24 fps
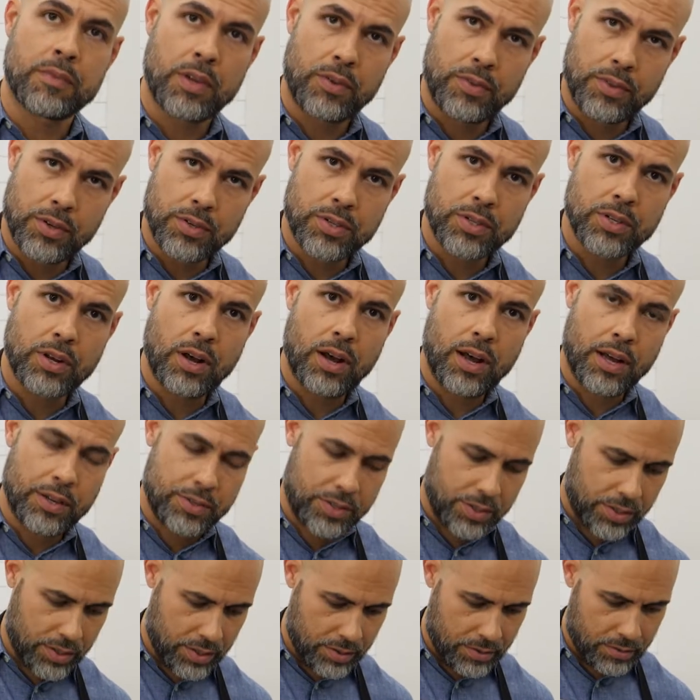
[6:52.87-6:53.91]
the
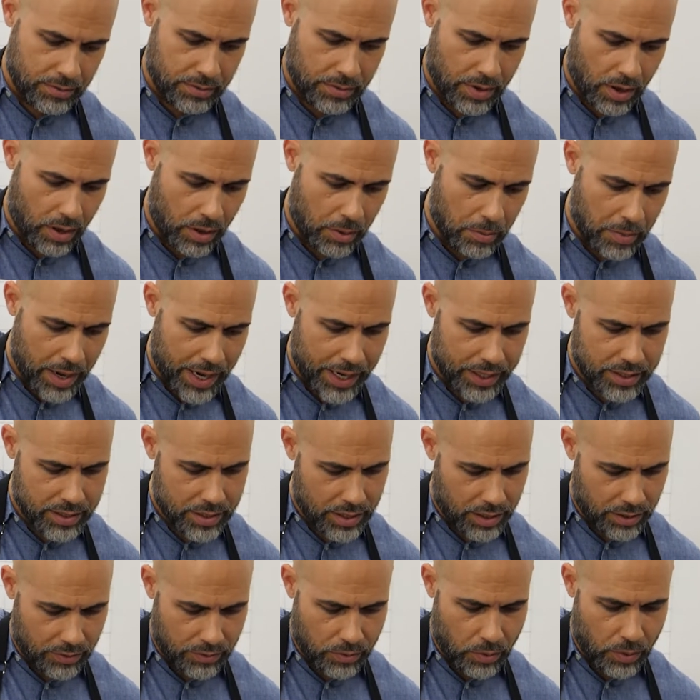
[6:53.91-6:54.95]
sauce all by
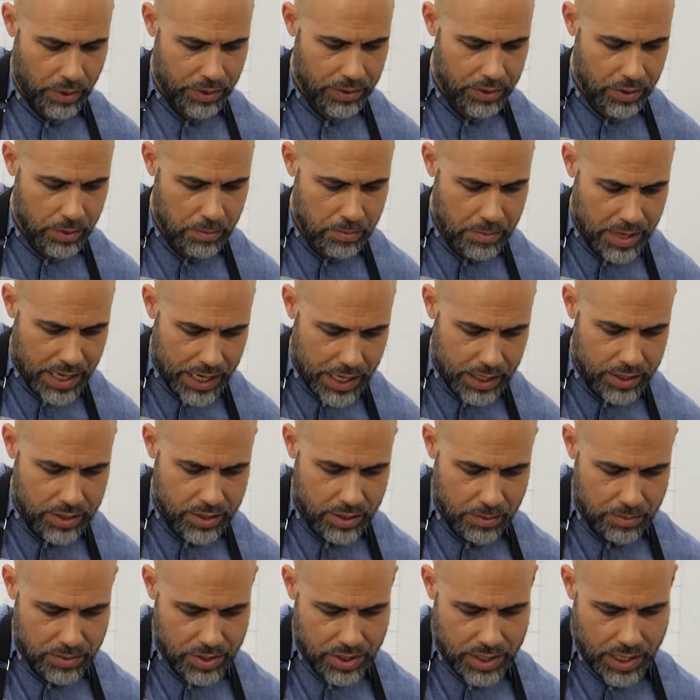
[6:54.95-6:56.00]
itself with the beans
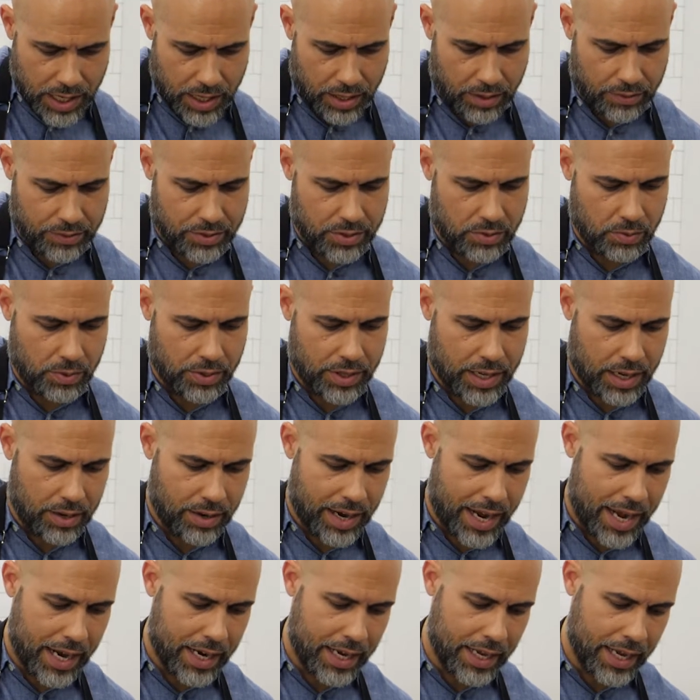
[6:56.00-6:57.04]
themselves without
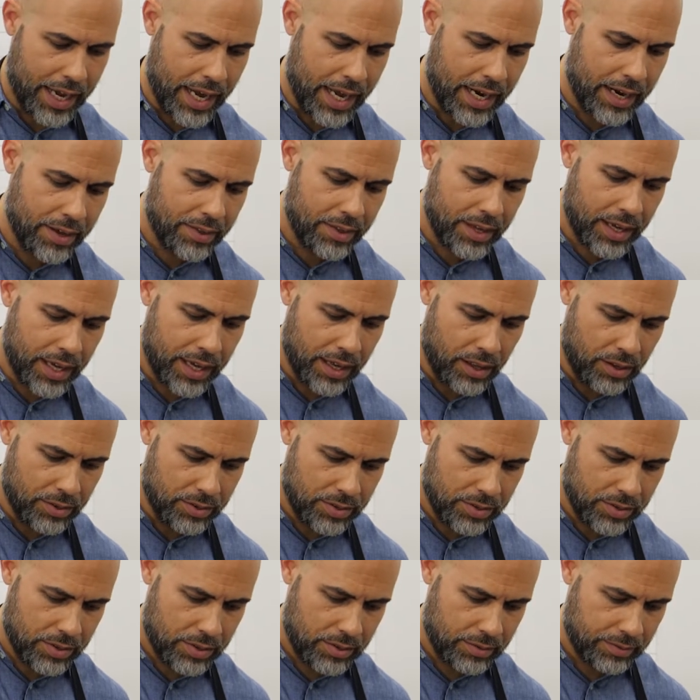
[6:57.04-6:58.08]
adding anything
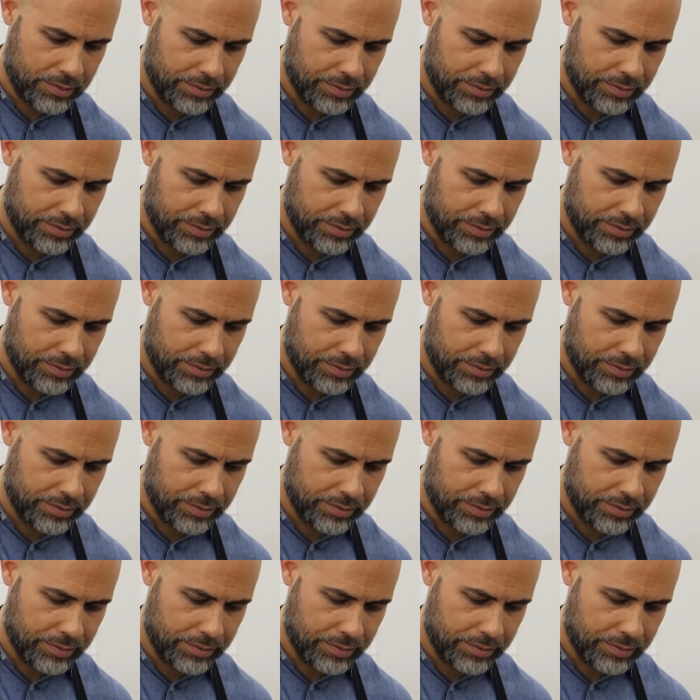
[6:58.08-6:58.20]
else.